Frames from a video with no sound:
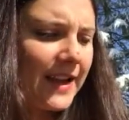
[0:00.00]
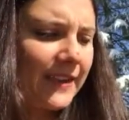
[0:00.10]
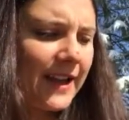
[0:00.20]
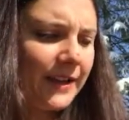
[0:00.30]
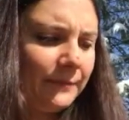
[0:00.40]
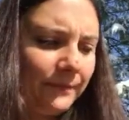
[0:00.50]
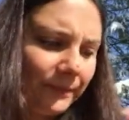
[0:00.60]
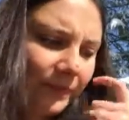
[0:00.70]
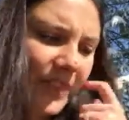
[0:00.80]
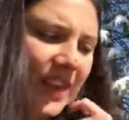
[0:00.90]
And then
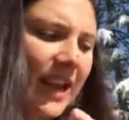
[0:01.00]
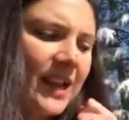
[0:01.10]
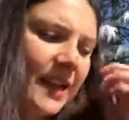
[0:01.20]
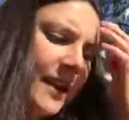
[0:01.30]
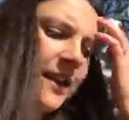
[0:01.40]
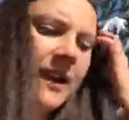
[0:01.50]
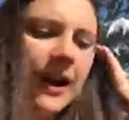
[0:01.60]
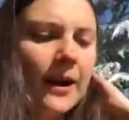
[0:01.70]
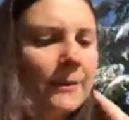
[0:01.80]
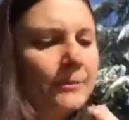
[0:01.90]

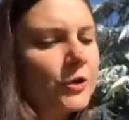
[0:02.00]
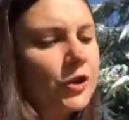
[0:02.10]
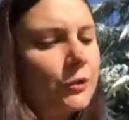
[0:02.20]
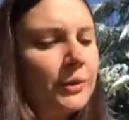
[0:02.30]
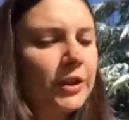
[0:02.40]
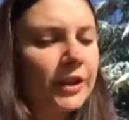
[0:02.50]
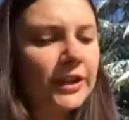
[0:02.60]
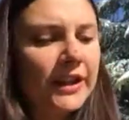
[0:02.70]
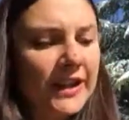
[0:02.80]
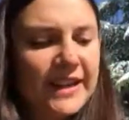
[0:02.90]
um,
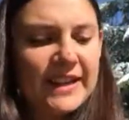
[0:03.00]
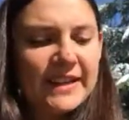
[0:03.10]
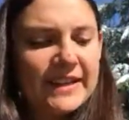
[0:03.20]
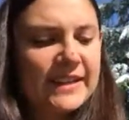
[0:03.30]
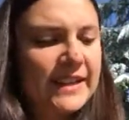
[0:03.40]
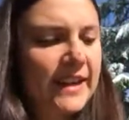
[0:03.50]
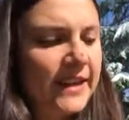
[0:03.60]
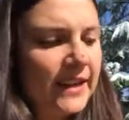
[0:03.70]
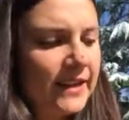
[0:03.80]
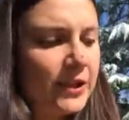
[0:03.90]
Jupiter is
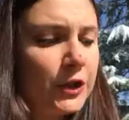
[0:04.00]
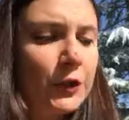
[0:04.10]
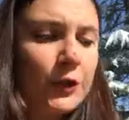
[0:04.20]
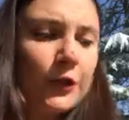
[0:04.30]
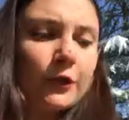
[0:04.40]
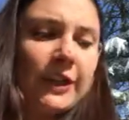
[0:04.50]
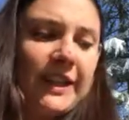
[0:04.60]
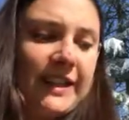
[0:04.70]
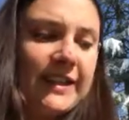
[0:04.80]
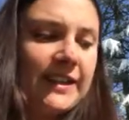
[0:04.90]
two
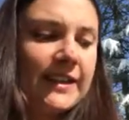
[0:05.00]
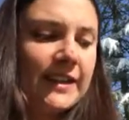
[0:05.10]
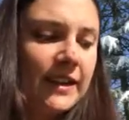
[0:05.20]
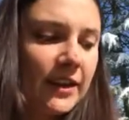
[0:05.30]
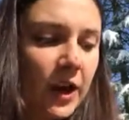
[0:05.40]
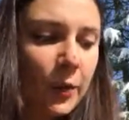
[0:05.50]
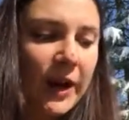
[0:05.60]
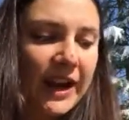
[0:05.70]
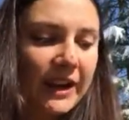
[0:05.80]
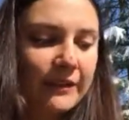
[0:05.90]
degrees
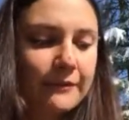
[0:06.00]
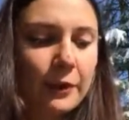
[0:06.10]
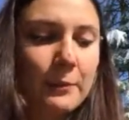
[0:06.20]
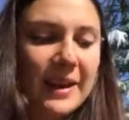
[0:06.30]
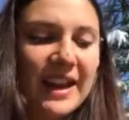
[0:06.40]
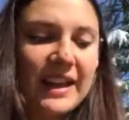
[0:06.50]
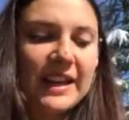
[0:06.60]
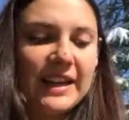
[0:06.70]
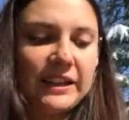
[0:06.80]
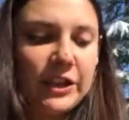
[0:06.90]
away from
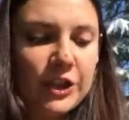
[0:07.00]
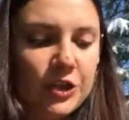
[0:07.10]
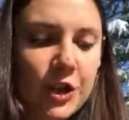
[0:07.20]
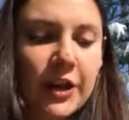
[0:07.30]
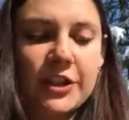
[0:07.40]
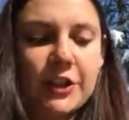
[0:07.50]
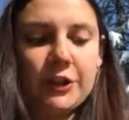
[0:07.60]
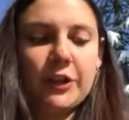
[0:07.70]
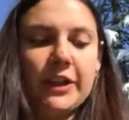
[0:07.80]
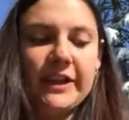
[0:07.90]
being inconjunct
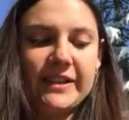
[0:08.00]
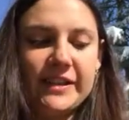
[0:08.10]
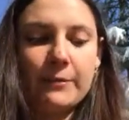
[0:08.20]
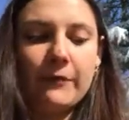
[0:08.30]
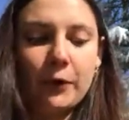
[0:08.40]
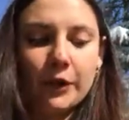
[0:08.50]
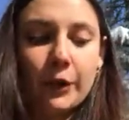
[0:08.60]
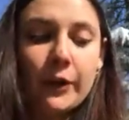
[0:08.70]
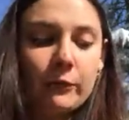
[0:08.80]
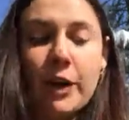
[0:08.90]
Uranus before
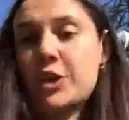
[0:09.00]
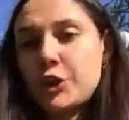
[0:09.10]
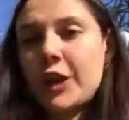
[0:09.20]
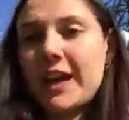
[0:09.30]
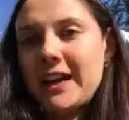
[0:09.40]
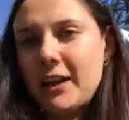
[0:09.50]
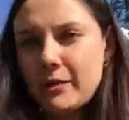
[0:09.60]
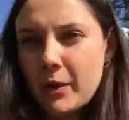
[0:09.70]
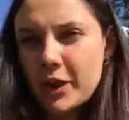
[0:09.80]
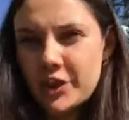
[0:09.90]
going retrograde
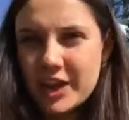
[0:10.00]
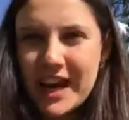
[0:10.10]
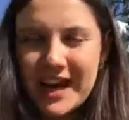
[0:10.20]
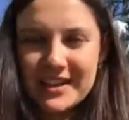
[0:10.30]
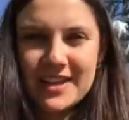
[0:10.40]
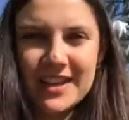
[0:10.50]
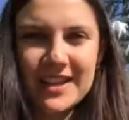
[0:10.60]
on March 8th.